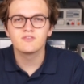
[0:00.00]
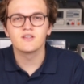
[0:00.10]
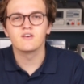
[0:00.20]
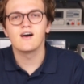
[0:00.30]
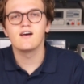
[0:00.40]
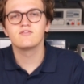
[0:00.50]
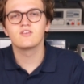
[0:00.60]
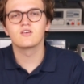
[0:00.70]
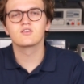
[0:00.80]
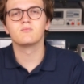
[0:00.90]
video I've
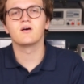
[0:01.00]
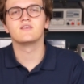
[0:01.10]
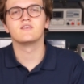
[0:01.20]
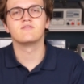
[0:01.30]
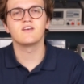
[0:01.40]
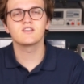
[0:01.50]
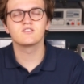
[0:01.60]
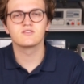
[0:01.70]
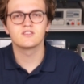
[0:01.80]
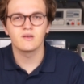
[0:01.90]
talked about the
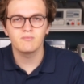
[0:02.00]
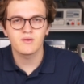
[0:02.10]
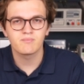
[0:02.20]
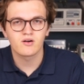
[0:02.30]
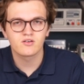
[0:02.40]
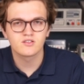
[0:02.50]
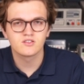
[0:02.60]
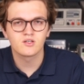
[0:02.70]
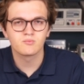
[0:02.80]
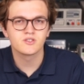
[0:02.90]
effects of standby power
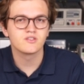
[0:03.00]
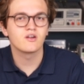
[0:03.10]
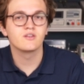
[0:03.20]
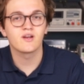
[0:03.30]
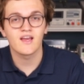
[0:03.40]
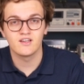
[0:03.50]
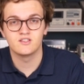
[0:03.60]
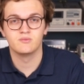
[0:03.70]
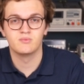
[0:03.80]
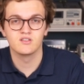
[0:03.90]
consumption on your
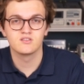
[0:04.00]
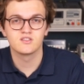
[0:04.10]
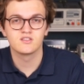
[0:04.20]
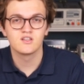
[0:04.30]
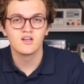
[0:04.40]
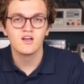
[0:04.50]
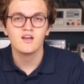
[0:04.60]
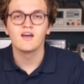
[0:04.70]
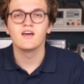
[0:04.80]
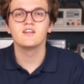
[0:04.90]
energy bills,
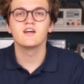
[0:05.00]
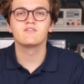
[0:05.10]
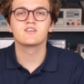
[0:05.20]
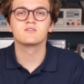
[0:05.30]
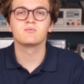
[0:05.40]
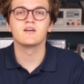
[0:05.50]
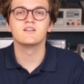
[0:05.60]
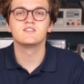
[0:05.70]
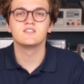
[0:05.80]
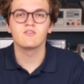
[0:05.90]
and I've
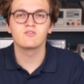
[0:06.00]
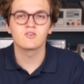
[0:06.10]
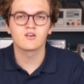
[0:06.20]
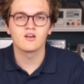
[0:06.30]
explained several